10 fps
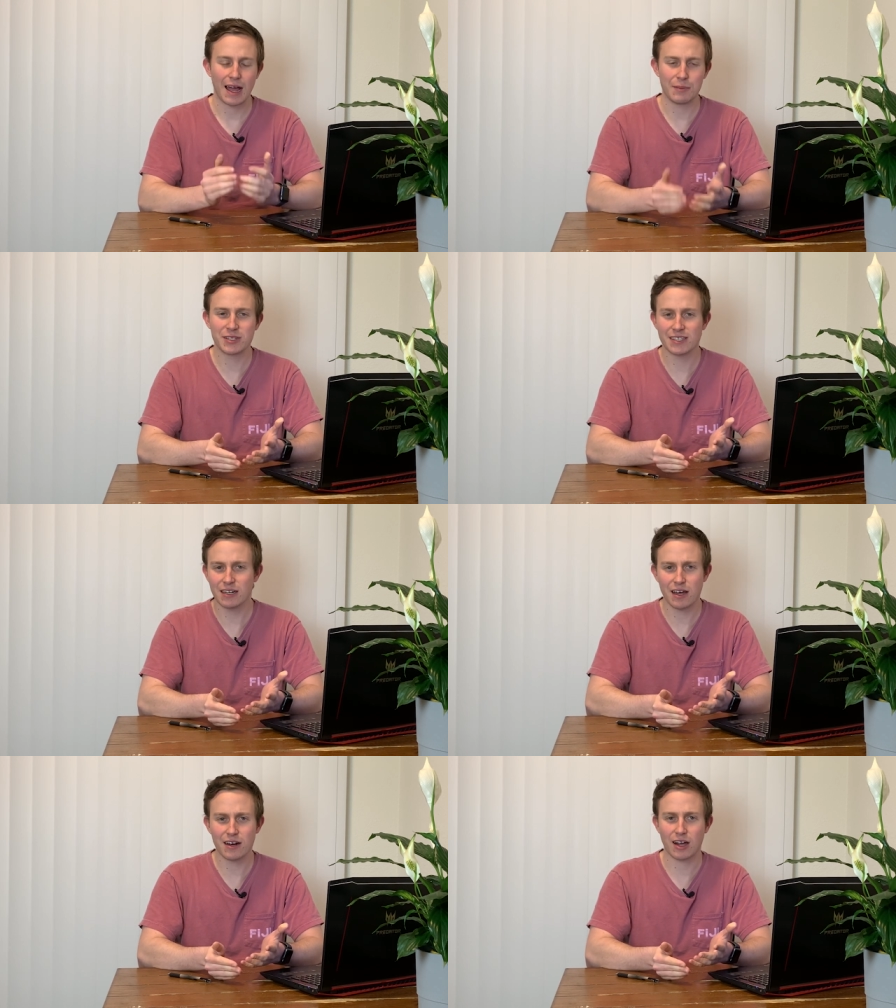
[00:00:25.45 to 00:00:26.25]
I've been
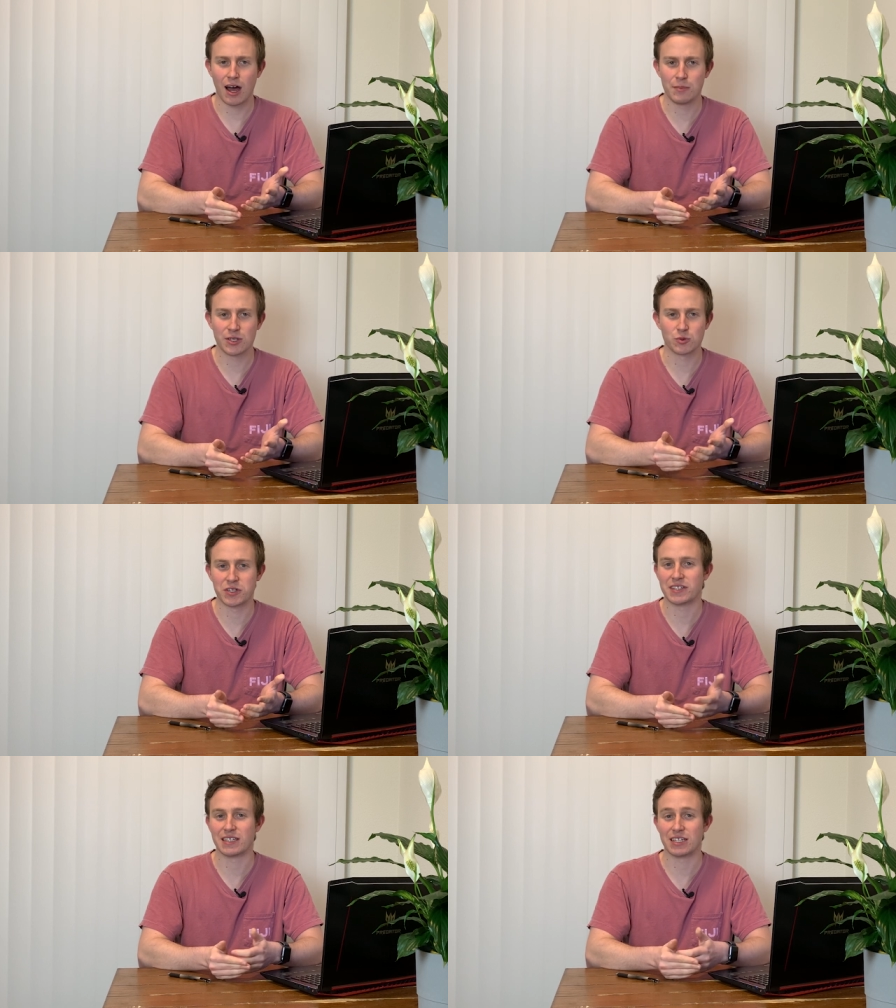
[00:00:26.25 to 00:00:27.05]
seeing a lot of comments
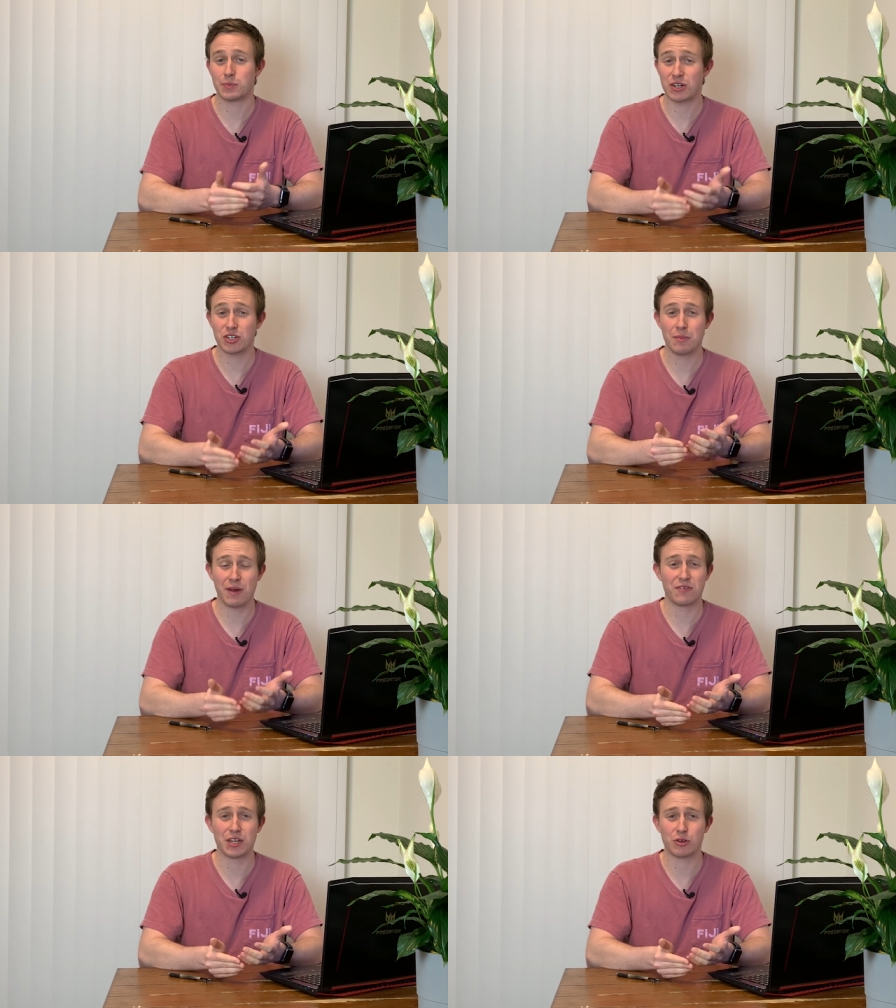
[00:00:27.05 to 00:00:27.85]
recently, especially on
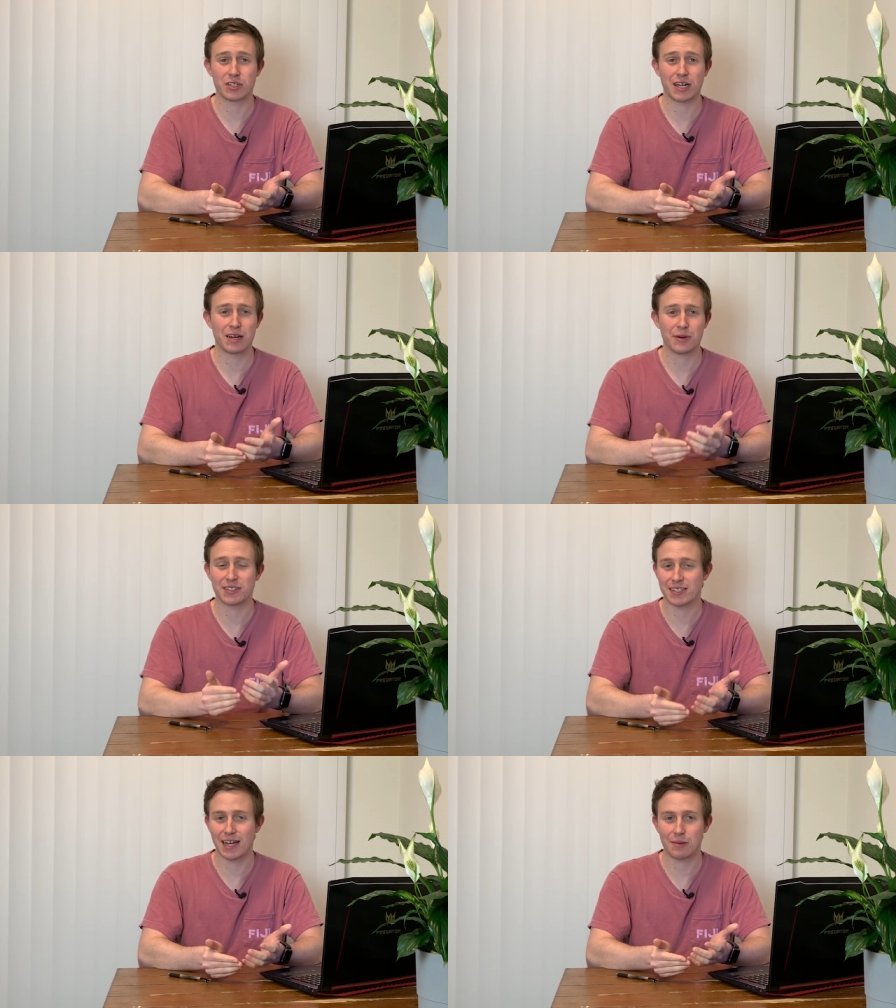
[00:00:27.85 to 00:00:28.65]
my video talking
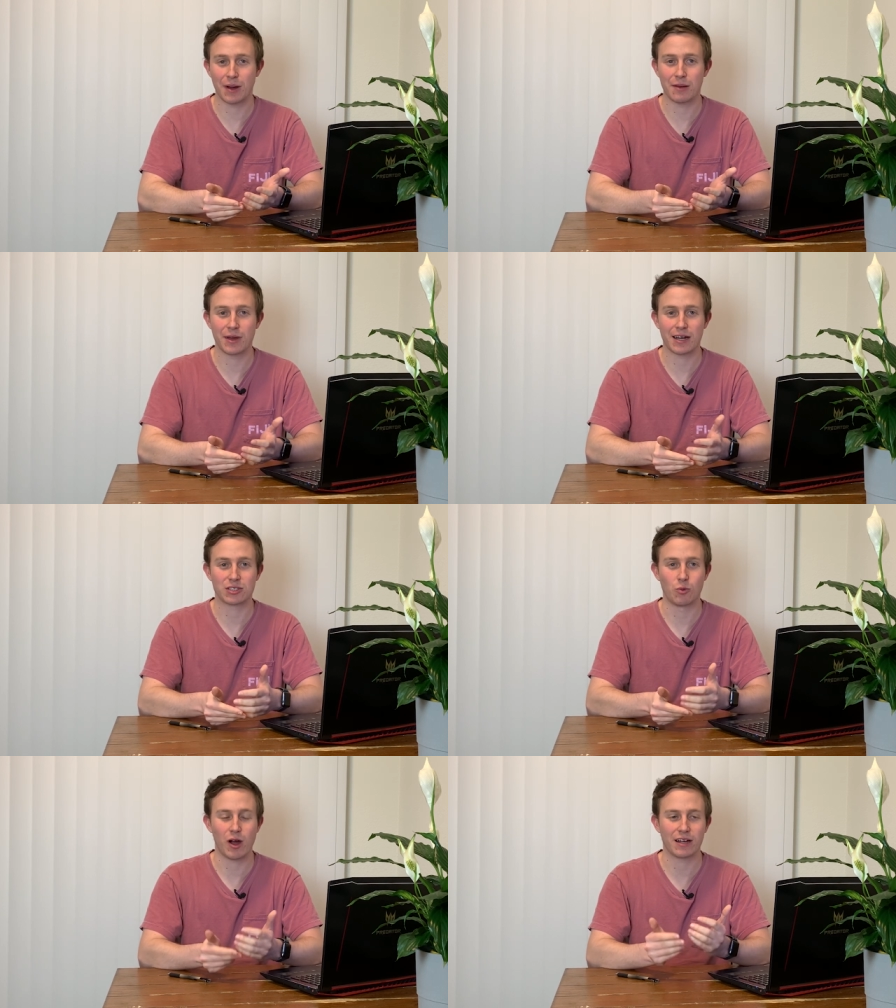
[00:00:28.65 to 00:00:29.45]
about stock
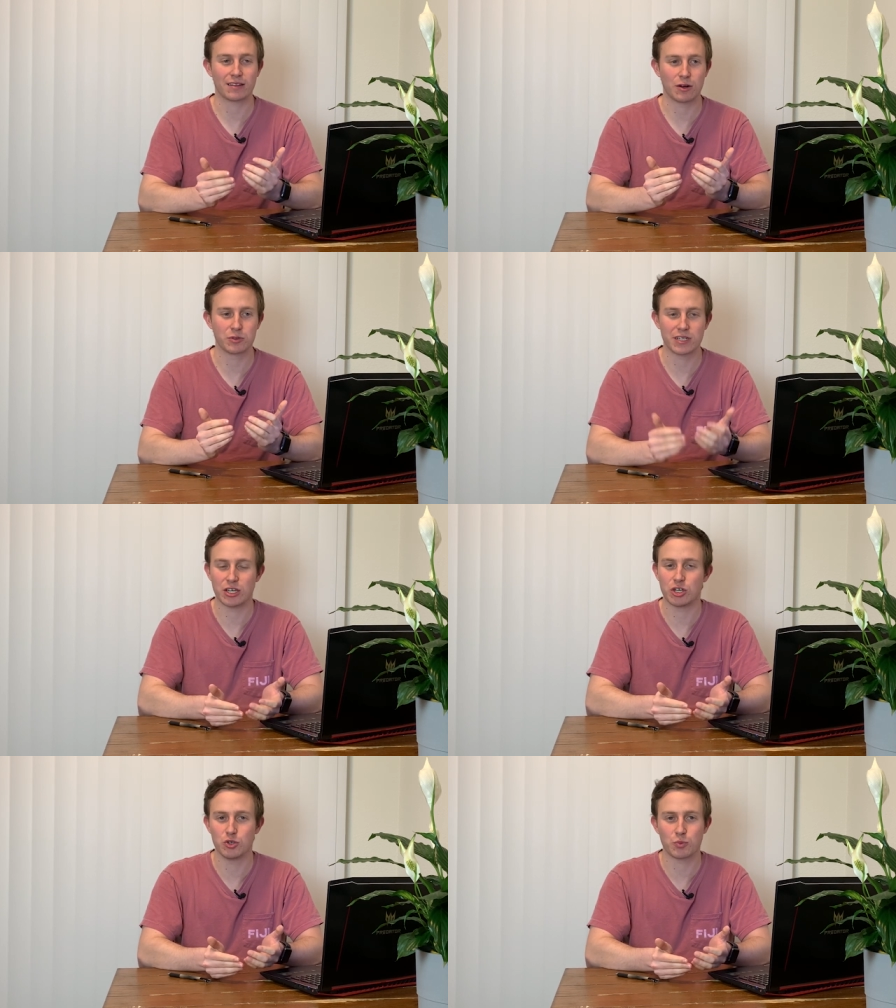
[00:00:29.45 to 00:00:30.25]
buybacks and why I thought it was a
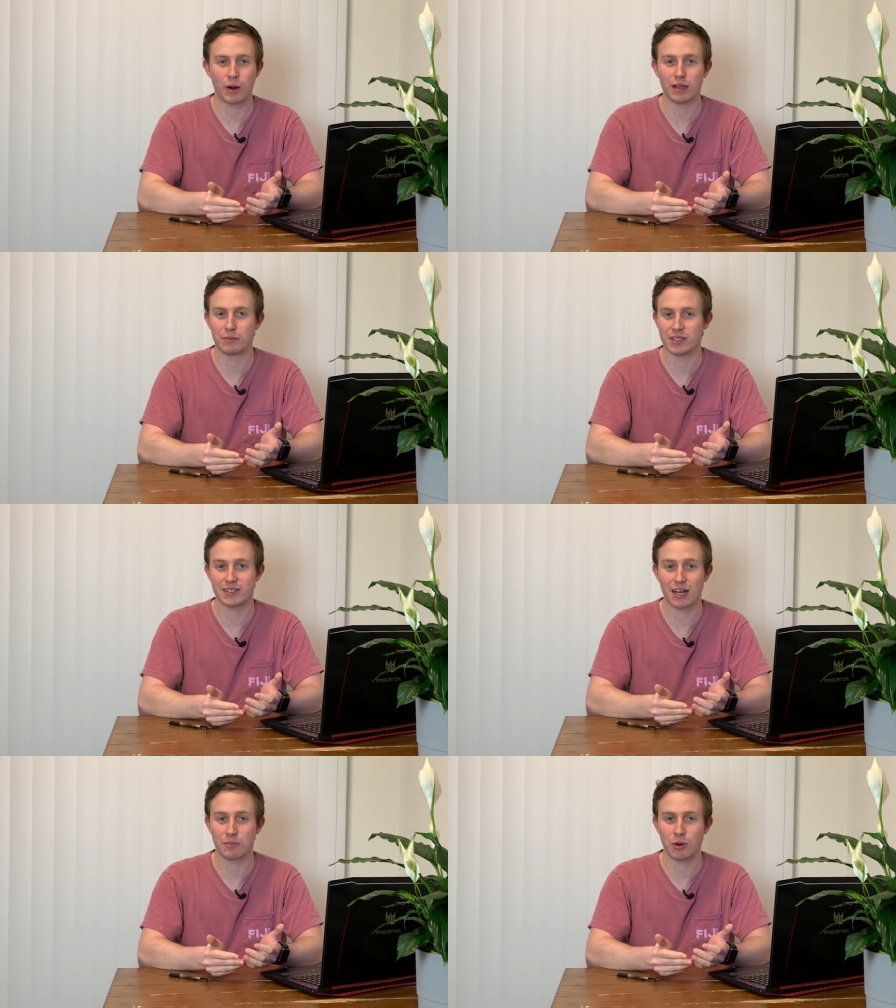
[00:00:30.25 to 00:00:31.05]
huge problem to the
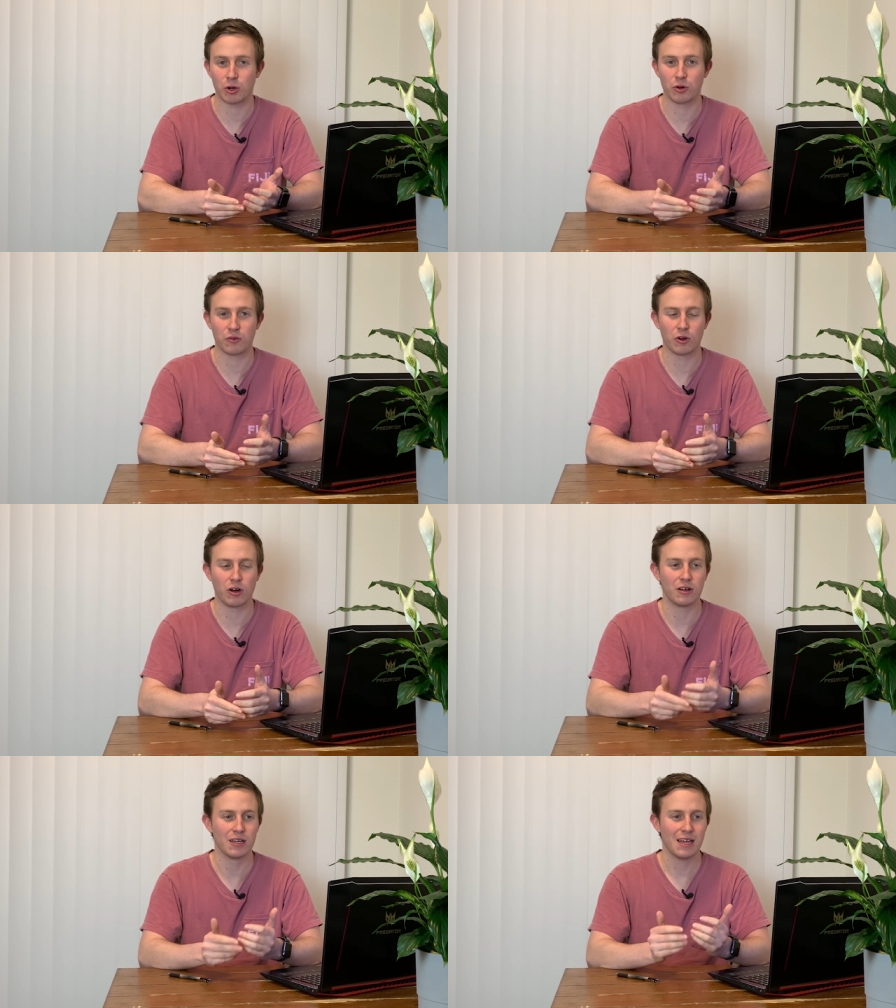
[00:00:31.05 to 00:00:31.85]
stock market
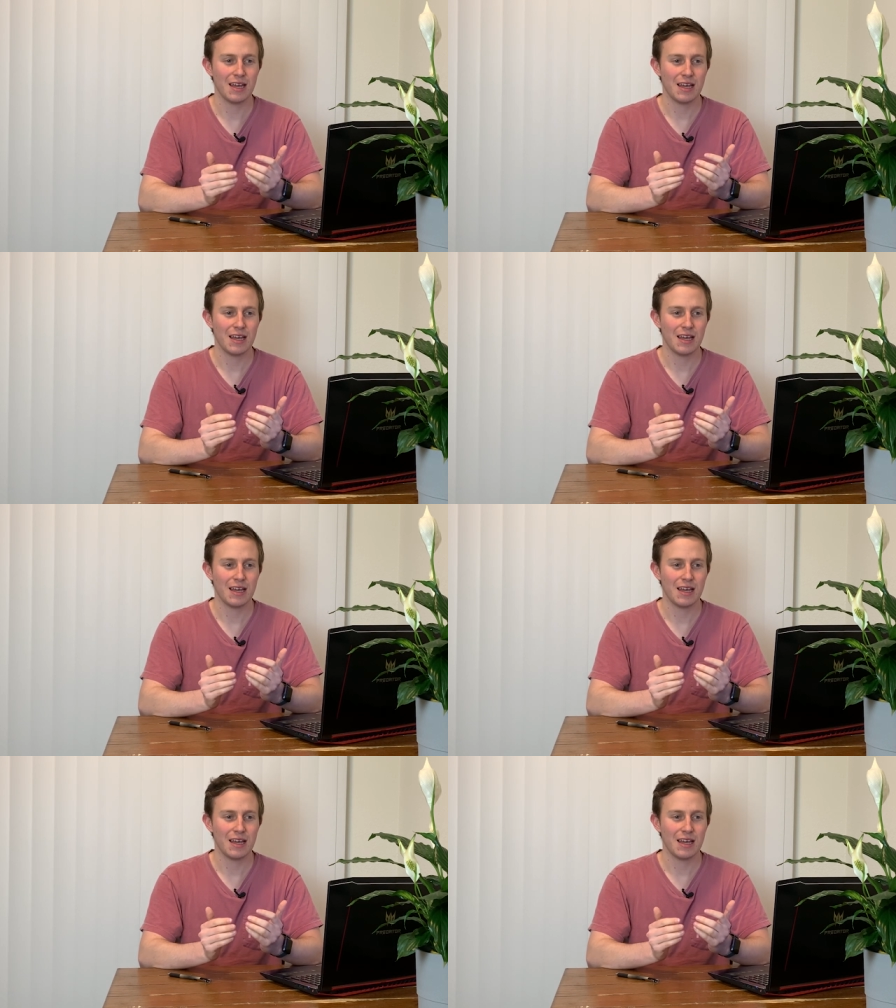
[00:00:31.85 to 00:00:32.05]
overall,